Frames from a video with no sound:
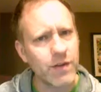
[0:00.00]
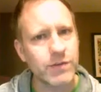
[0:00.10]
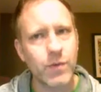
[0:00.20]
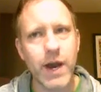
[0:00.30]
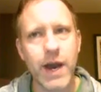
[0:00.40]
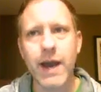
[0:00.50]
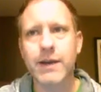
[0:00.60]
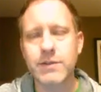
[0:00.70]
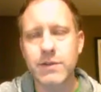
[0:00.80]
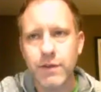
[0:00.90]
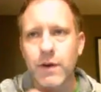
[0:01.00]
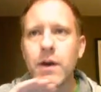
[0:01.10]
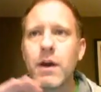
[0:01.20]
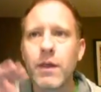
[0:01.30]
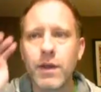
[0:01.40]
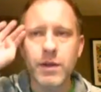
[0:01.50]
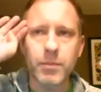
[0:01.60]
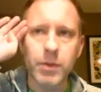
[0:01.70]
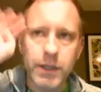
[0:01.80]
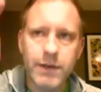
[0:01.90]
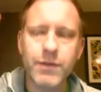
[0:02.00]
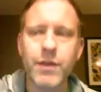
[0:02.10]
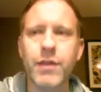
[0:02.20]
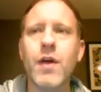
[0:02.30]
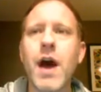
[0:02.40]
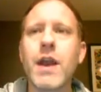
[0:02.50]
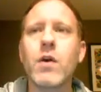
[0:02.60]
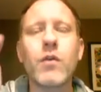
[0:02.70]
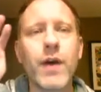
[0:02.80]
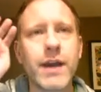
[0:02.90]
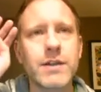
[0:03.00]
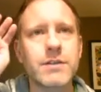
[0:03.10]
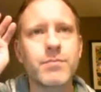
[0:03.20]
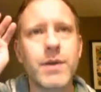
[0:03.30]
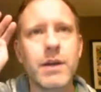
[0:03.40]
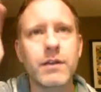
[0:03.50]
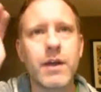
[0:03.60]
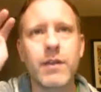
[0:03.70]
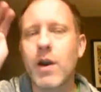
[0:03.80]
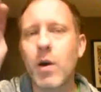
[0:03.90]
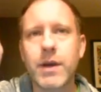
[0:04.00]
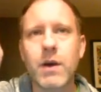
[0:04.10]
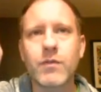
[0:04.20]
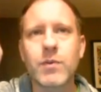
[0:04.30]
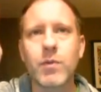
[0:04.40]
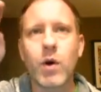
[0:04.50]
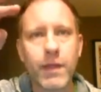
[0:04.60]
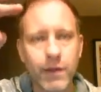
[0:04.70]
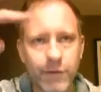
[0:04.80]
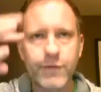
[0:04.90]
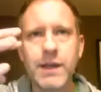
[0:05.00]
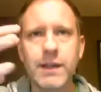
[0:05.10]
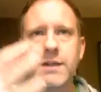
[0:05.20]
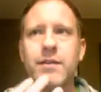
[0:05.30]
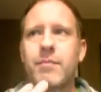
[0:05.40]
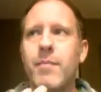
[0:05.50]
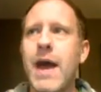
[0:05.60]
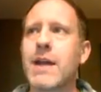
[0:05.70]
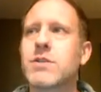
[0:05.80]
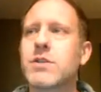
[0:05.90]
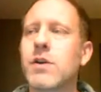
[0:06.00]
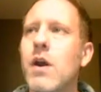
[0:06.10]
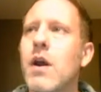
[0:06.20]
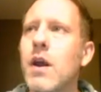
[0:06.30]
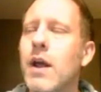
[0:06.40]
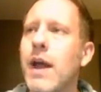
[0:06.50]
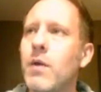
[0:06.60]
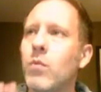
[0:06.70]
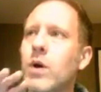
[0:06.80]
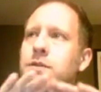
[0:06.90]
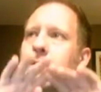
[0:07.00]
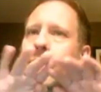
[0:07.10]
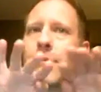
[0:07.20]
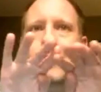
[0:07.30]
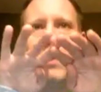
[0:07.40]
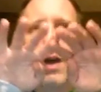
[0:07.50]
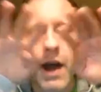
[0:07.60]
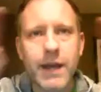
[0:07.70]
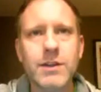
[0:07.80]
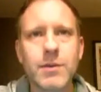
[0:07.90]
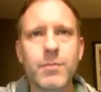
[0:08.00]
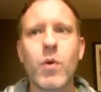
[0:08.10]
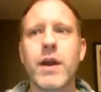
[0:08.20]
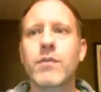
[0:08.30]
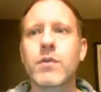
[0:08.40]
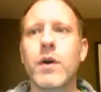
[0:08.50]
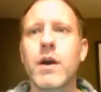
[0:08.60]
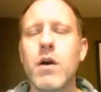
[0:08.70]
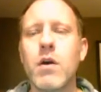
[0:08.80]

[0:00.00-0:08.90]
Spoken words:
this way. Because the belief, the thought, if I can just be, then I'll be comfortable. And the feeling didn't match. And once I hit the point of going,